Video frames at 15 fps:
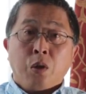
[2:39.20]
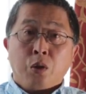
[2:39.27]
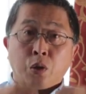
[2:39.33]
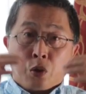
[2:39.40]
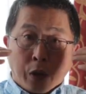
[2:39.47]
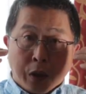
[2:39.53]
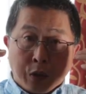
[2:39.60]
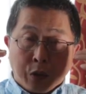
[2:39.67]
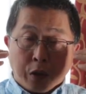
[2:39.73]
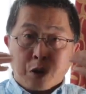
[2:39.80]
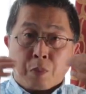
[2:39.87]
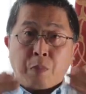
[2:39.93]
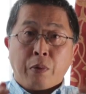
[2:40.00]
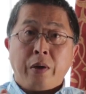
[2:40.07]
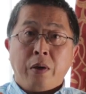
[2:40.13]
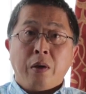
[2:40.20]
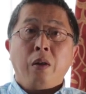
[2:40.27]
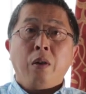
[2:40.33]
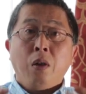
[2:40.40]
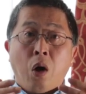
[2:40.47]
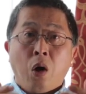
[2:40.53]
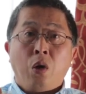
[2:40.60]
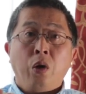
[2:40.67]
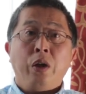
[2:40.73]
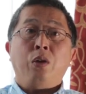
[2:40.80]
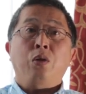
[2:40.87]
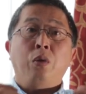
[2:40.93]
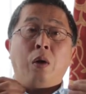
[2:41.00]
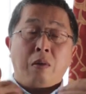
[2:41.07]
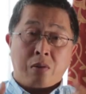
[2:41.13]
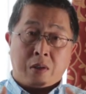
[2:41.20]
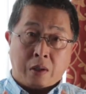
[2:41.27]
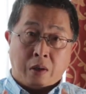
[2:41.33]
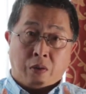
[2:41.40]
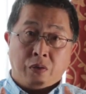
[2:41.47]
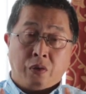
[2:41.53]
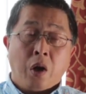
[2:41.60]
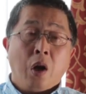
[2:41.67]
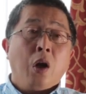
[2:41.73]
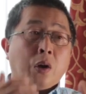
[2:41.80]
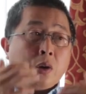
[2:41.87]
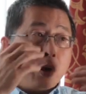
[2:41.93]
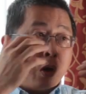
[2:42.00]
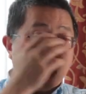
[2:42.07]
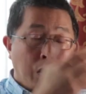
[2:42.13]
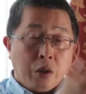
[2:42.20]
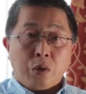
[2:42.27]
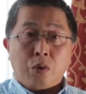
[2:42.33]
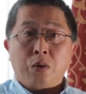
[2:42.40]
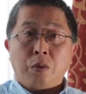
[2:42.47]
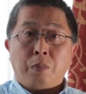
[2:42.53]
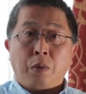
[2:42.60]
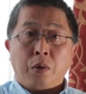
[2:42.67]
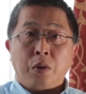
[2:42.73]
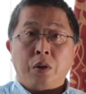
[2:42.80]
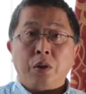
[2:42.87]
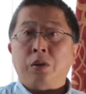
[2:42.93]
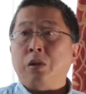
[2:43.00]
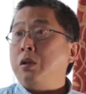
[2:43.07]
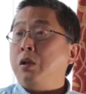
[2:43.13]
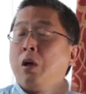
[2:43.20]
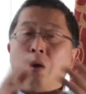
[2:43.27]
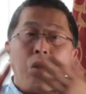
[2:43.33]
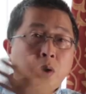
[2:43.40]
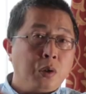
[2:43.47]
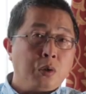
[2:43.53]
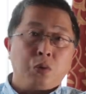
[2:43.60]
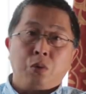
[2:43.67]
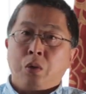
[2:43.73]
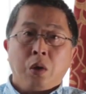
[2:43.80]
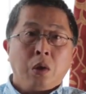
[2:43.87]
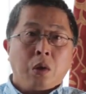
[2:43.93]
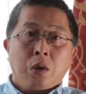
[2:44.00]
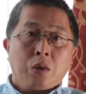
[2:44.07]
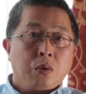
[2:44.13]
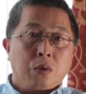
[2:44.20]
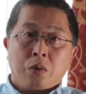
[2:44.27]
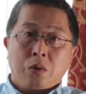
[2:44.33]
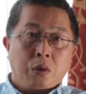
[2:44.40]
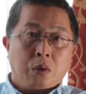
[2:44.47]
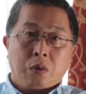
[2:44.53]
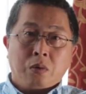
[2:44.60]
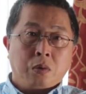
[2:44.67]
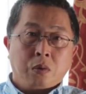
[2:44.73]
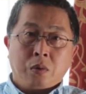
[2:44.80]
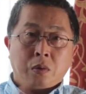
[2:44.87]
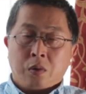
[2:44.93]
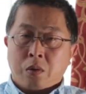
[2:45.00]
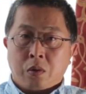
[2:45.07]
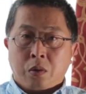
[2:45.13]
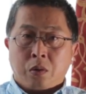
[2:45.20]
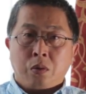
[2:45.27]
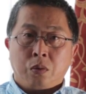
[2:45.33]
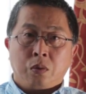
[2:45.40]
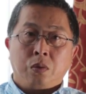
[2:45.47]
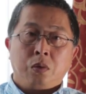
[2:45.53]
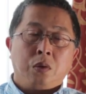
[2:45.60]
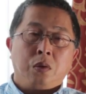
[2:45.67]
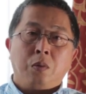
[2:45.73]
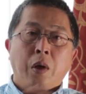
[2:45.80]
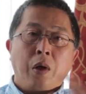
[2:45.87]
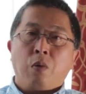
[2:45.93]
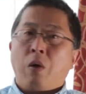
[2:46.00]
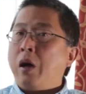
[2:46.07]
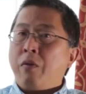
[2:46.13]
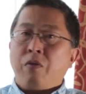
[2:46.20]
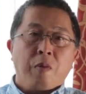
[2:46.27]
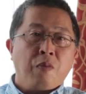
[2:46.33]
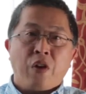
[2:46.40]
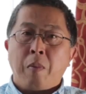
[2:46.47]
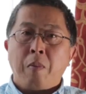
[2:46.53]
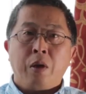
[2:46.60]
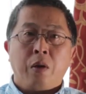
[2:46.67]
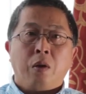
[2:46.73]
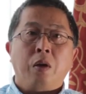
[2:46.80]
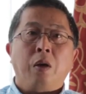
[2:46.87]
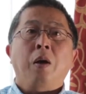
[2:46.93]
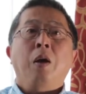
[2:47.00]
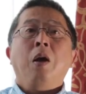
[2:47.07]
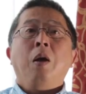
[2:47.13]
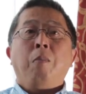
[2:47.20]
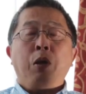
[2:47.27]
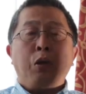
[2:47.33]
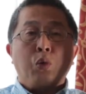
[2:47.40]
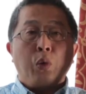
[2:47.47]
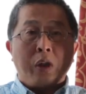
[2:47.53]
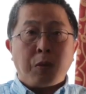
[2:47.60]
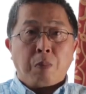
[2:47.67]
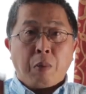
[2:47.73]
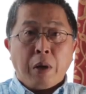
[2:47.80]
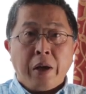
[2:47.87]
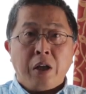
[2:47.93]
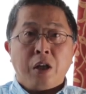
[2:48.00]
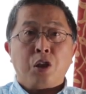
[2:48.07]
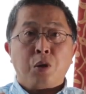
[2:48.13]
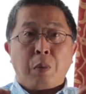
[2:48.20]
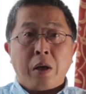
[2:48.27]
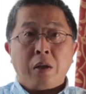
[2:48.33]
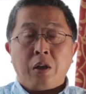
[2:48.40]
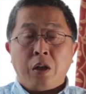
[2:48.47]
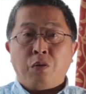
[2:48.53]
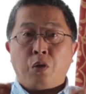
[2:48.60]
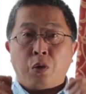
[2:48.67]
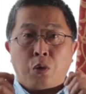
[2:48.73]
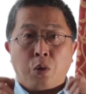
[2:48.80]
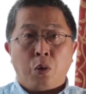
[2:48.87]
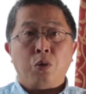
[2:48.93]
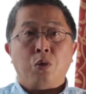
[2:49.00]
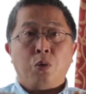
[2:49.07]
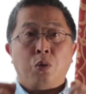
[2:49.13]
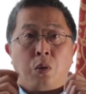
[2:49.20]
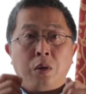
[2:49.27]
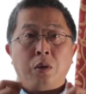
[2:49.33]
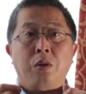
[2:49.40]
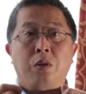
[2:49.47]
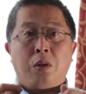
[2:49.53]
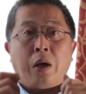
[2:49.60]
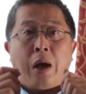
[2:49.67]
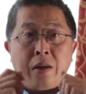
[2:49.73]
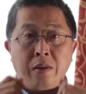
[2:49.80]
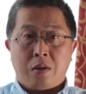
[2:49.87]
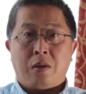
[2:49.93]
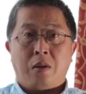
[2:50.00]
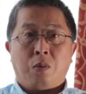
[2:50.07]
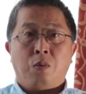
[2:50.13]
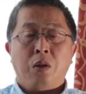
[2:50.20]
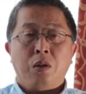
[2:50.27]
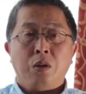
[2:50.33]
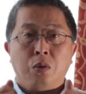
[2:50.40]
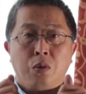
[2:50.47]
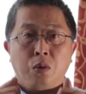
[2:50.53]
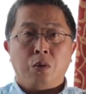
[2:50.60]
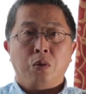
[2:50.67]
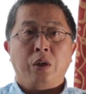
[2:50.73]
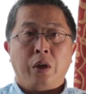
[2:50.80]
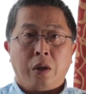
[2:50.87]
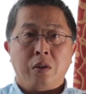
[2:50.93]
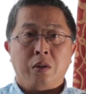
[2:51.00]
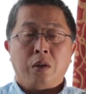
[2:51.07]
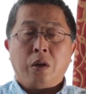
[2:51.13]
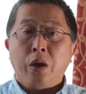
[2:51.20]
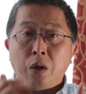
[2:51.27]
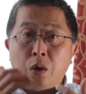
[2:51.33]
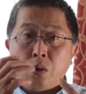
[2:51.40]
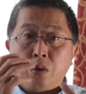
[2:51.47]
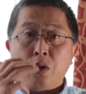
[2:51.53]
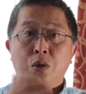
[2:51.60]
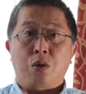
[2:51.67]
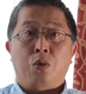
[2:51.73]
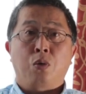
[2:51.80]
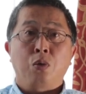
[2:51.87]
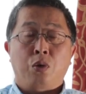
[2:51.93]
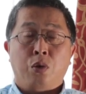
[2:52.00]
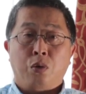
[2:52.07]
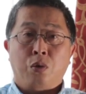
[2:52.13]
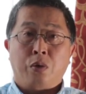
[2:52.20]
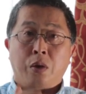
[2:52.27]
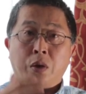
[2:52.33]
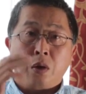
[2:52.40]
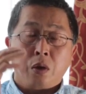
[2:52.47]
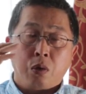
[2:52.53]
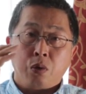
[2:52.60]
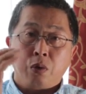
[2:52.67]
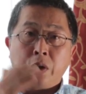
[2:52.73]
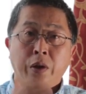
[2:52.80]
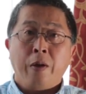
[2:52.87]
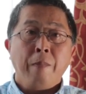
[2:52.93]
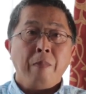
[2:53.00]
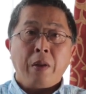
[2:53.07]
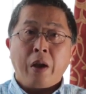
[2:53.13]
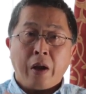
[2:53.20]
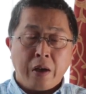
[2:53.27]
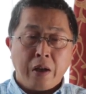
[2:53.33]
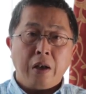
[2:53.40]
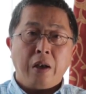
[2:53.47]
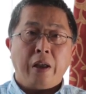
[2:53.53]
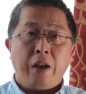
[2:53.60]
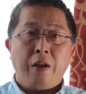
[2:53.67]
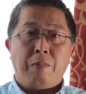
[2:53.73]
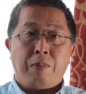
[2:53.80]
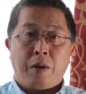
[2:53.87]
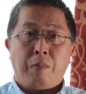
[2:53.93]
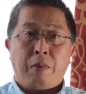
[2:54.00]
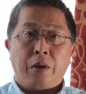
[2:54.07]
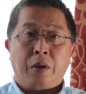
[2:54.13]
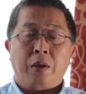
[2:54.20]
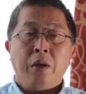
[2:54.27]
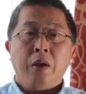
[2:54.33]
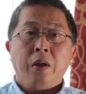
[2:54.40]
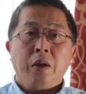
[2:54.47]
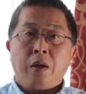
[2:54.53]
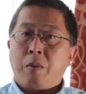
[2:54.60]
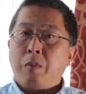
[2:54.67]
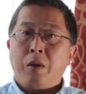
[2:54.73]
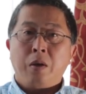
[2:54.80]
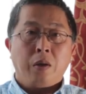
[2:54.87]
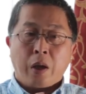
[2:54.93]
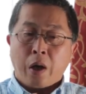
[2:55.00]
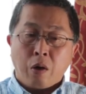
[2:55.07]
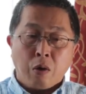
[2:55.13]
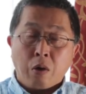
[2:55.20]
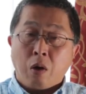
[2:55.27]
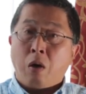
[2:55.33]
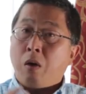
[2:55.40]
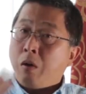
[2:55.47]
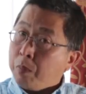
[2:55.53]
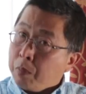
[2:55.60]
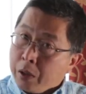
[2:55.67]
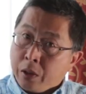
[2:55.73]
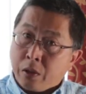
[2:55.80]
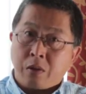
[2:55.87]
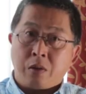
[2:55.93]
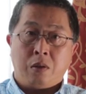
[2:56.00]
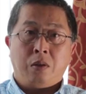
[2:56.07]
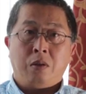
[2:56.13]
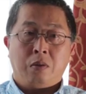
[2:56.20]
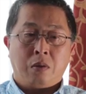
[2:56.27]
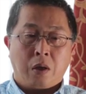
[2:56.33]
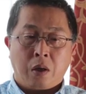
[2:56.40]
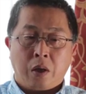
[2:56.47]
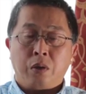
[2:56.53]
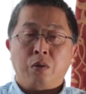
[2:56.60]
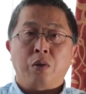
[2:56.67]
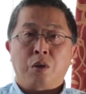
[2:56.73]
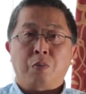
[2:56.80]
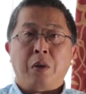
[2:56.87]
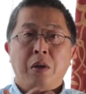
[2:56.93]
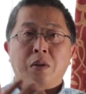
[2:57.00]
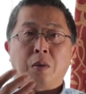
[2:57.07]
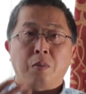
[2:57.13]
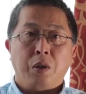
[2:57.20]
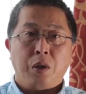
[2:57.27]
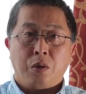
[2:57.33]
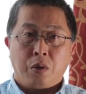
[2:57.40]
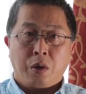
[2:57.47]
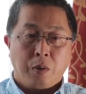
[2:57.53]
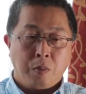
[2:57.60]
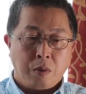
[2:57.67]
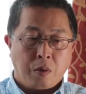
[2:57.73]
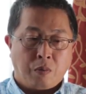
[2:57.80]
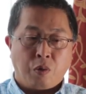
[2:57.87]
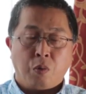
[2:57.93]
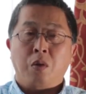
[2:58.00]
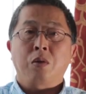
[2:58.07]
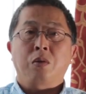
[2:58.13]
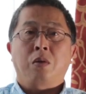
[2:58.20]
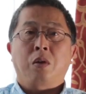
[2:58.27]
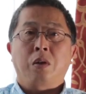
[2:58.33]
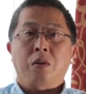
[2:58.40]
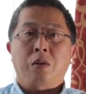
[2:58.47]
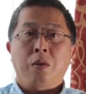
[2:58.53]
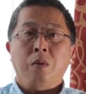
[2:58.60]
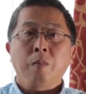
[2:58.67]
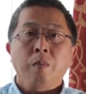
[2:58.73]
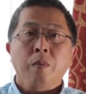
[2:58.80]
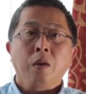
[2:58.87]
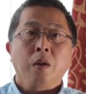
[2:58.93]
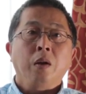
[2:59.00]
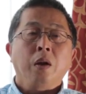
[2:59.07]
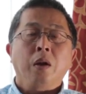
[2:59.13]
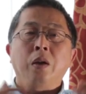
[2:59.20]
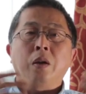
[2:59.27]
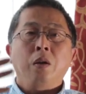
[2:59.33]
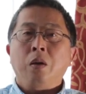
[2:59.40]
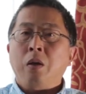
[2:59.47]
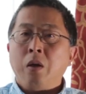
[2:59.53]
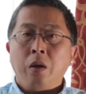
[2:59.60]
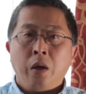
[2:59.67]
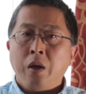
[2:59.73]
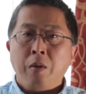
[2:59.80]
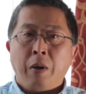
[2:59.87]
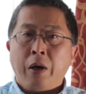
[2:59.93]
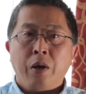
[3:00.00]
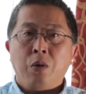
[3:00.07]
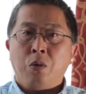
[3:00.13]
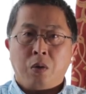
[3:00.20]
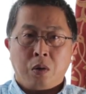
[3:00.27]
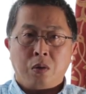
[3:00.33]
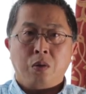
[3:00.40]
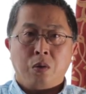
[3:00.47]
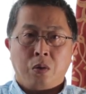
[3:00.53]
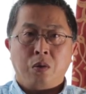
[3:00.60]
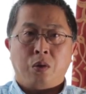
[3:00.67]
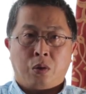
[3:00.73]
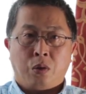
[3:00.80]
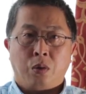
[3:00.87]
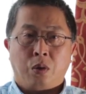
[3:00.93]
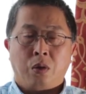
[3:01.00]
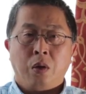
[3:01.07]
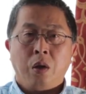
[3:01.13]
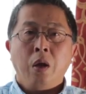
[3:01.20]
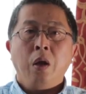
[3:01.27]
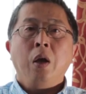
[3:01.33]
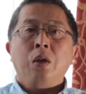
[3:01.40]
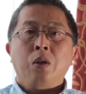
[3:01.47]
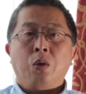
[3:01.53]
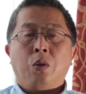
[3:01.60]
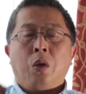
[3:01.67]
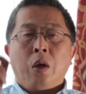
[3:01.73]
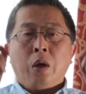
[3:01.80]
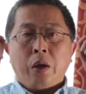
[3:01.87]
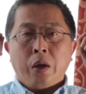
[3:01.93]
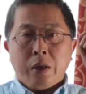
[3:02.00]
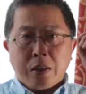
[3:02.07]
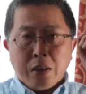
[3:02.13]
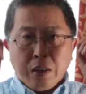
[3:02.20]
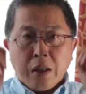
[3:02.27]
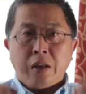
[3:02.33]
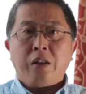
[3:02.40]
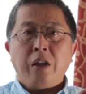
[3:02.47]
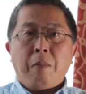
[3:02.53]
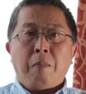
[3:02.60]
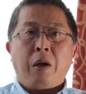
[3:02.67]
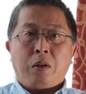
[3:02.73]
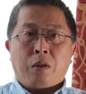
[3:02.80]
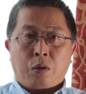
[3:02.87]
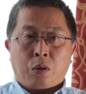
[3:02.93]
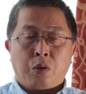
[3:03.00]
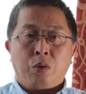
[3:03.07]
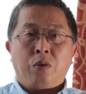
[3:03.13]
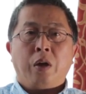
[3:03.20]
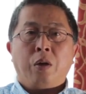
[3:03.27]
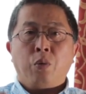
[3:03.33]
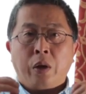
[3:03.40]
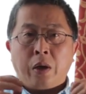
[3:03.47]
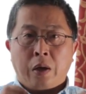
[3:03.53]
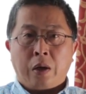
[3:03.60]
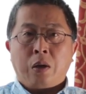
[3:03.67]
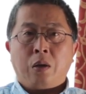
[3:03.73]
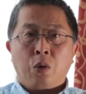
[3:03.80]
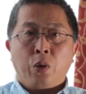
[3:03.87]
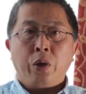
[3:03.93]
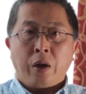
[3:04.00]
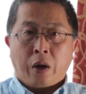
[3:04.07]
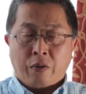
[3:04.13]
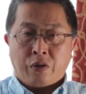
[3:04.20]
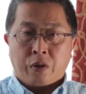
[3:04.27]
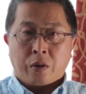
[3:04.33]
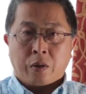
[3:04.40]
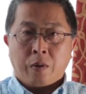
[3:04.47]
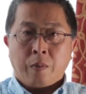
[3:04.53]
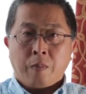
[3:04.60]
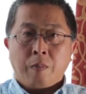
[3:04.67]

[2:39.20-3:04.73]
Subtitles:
to try to explain not only to ourselves, not only to the politician, not only to my wife and family and all that, but to explain especially for those who wanted to know the answer, including school children, including any lay public. I mean, Al Gore, please, I'd like to explain something to him if he wants to listen, and anybody who wants to know the truth. So it's nothing but the truth that we are going after.